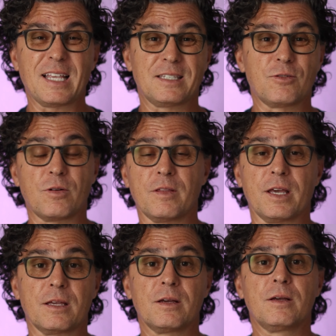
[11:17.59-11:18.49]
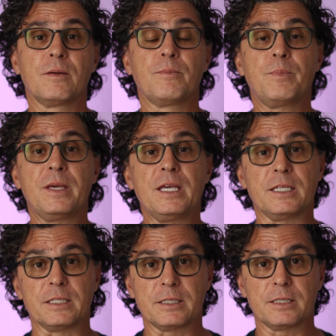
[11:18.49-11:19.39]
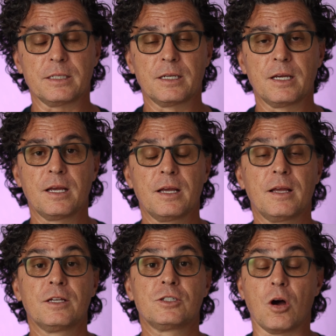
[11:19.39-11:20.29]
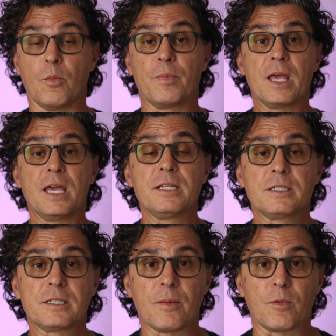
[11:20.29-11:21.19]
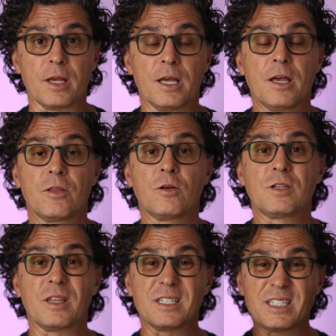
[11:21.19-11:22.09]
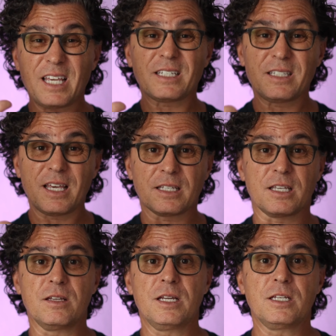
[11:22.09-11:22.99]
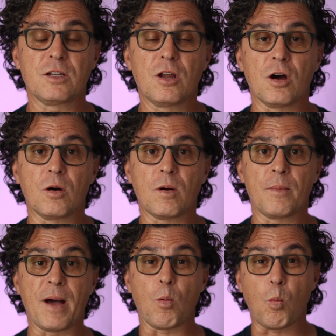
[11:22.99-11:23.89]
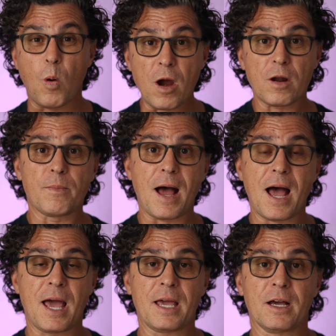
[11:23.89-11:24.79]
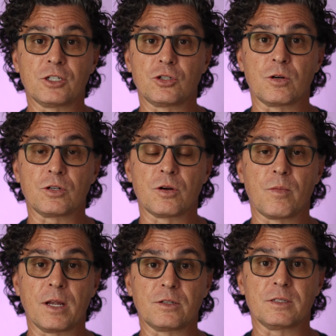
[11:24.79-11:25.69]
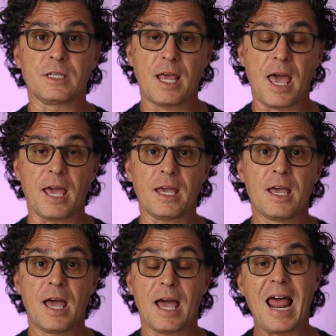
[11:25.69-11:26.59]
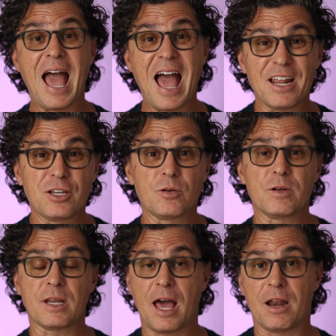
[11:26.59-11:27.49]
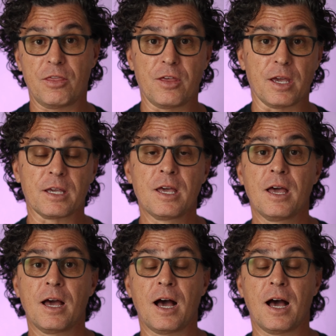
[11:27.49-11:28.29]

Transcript: And that's sort of like peace. So, in summary, those are the six things that you need to know about where to buy a short term rental today and how to do it and how to think.